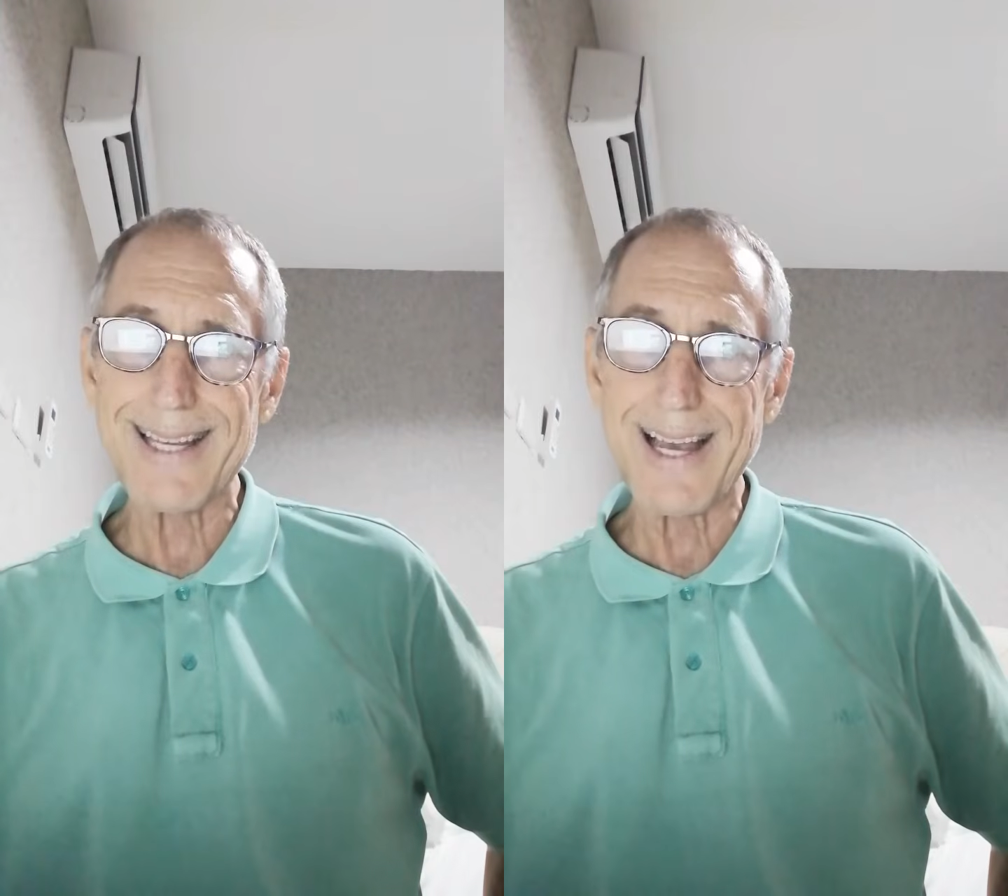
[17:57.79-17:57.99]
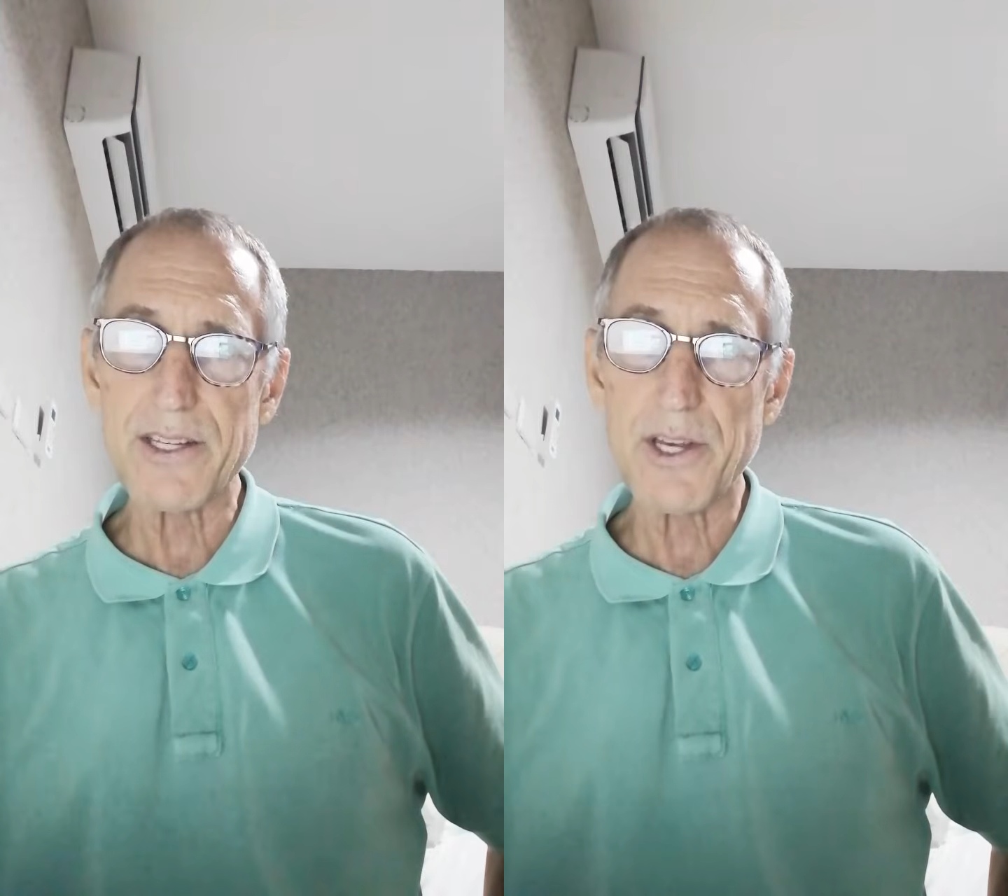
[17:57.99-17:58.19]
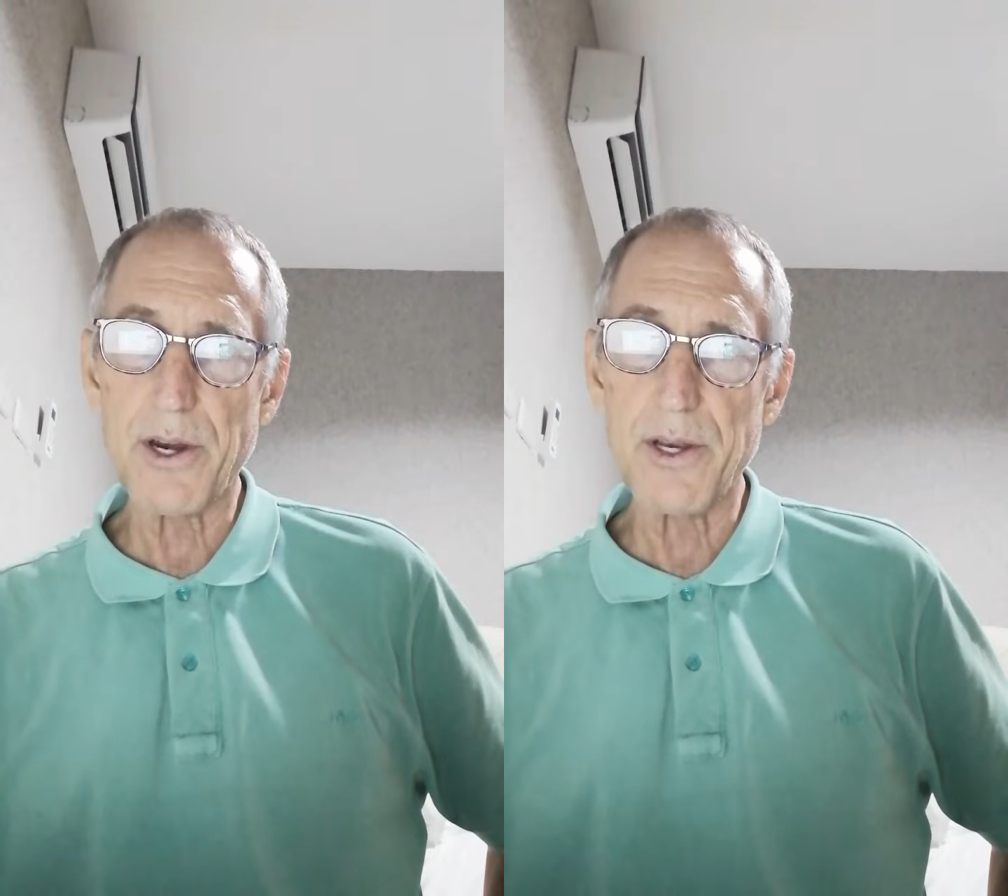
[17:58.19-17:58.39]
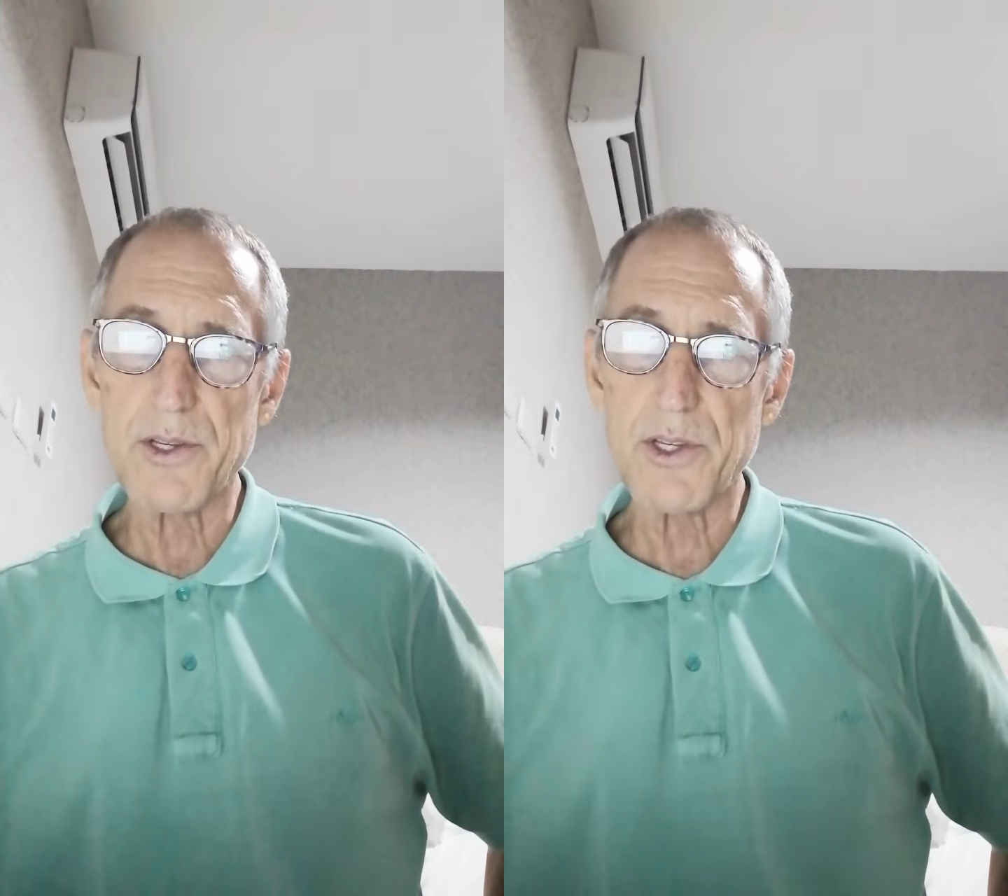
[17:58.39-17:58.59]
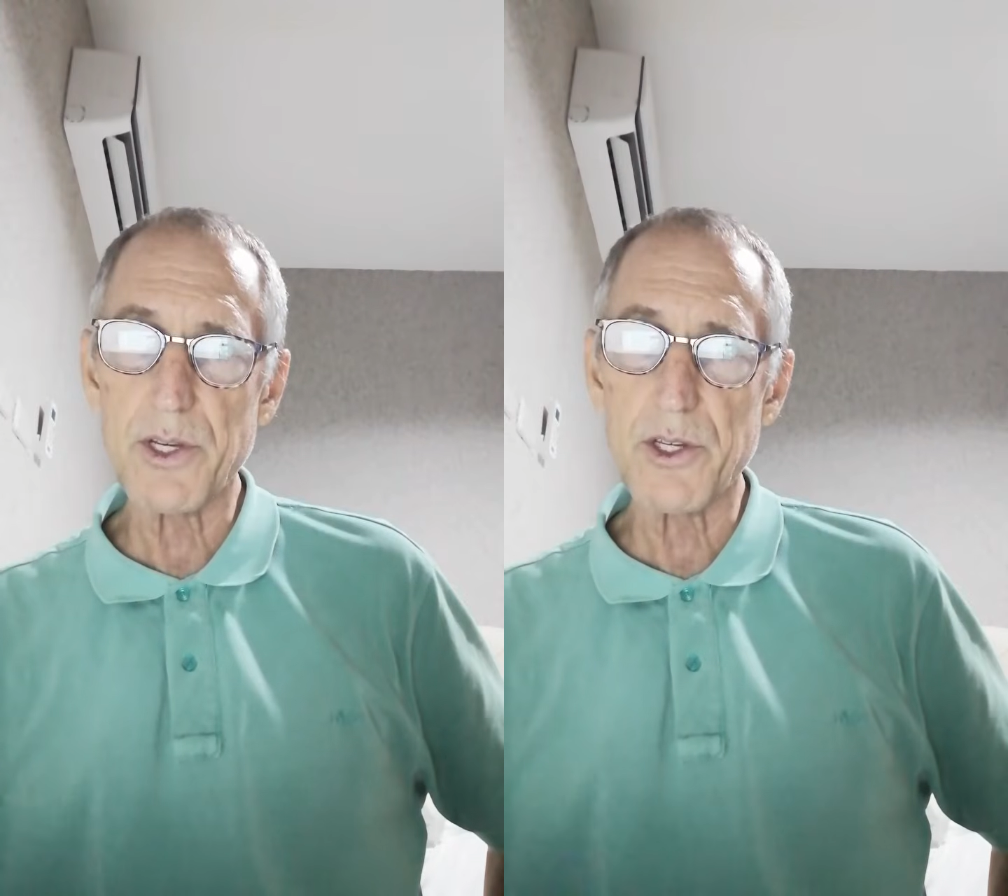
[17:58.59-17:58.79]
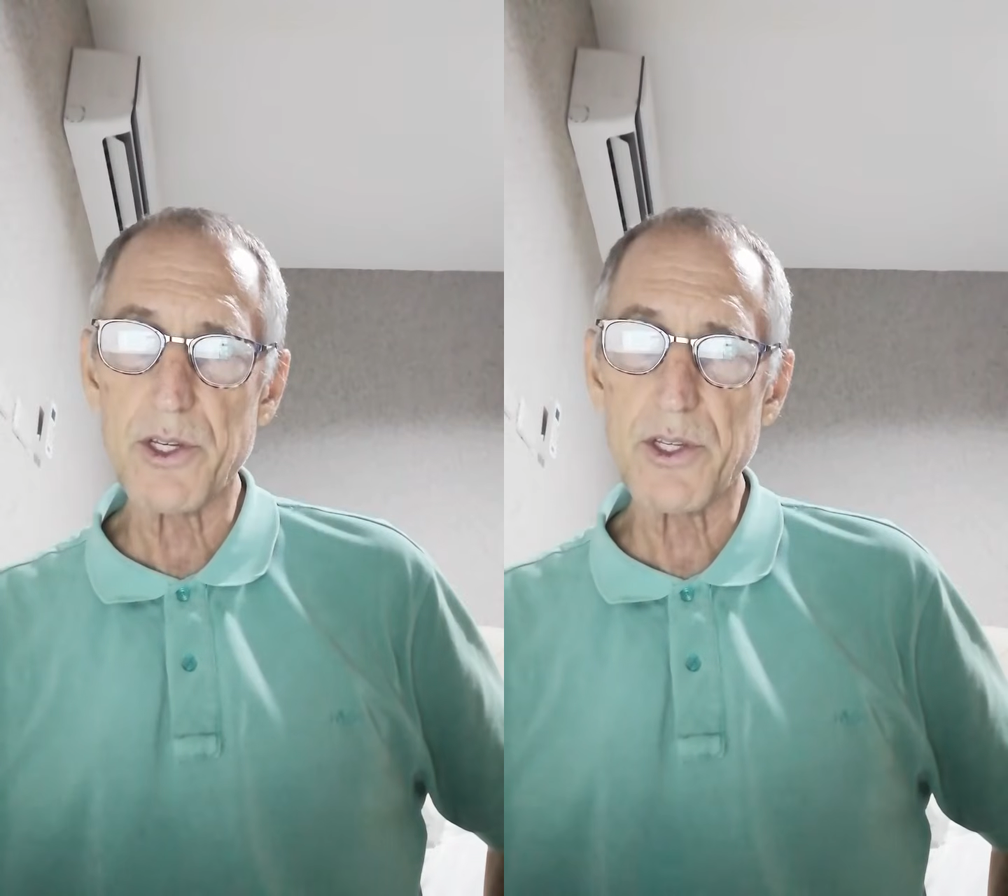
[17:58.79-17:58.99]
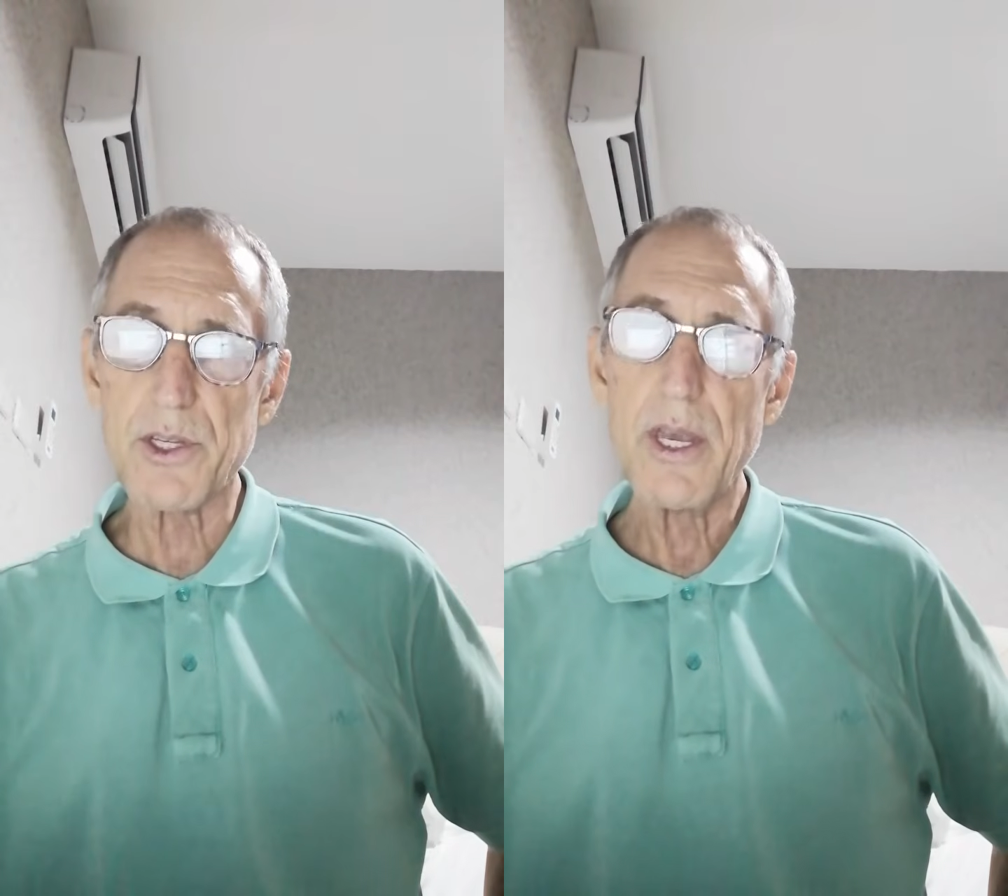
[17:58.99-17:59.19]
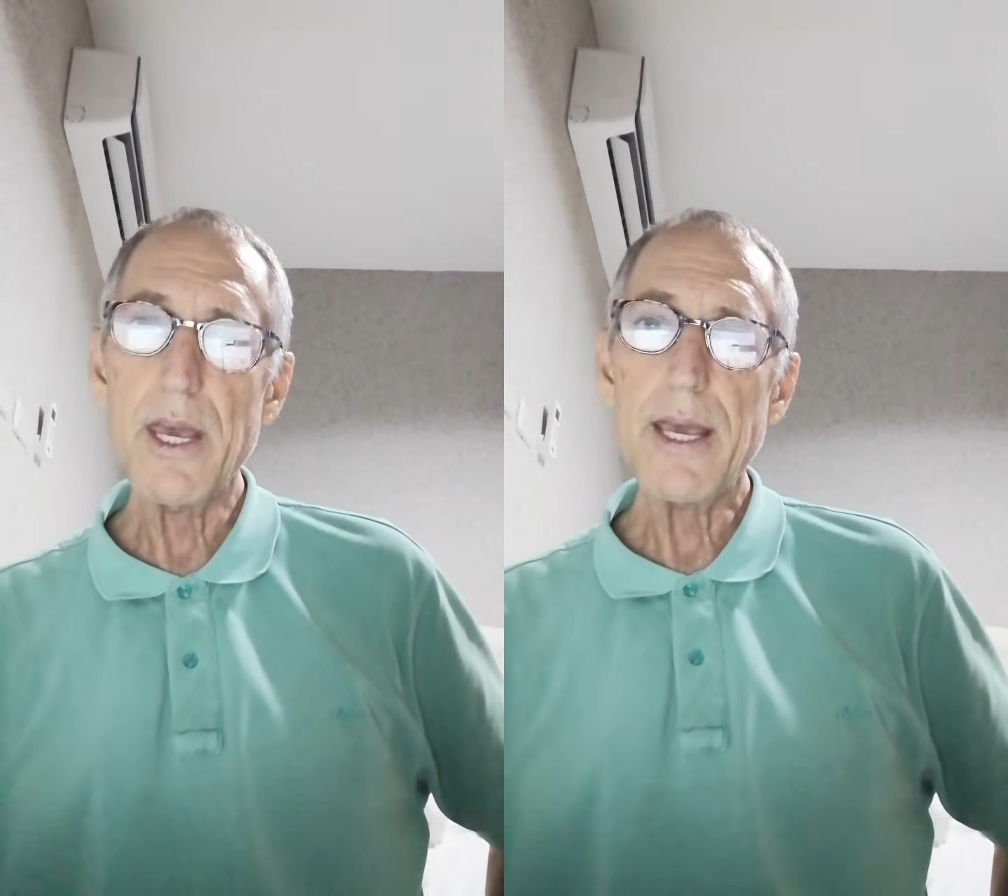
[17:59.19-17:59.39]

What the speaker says: tax areas such as